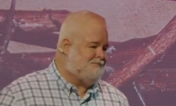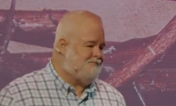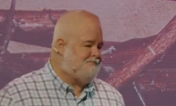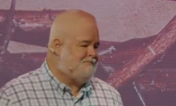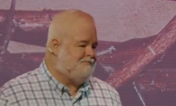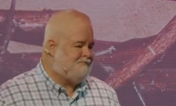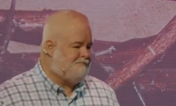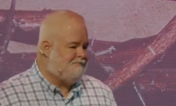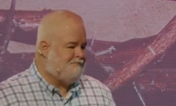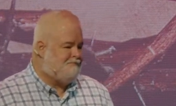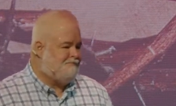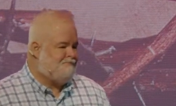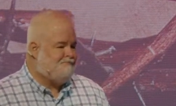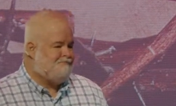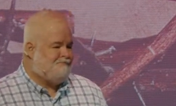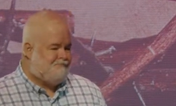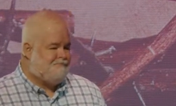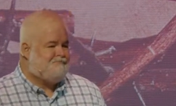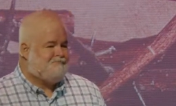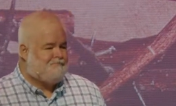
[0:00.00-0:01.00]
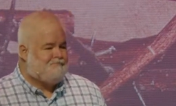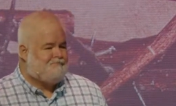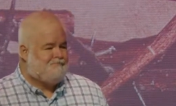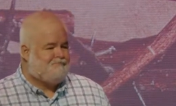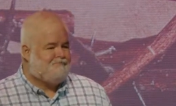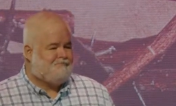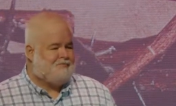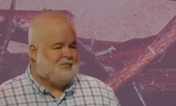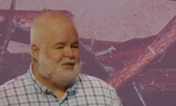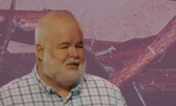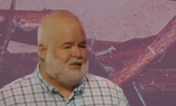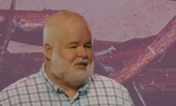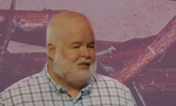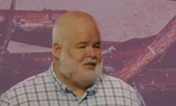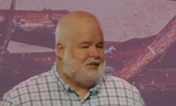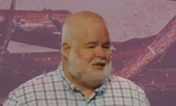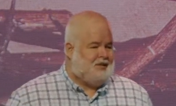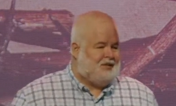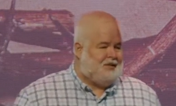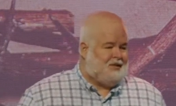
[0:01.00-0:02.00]

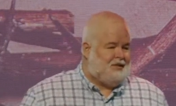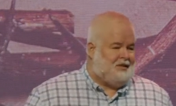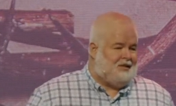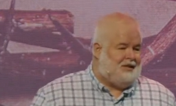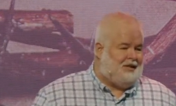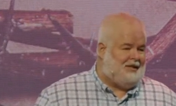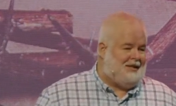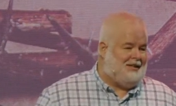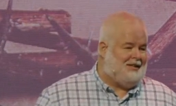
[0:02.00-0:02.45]
Nothing is said.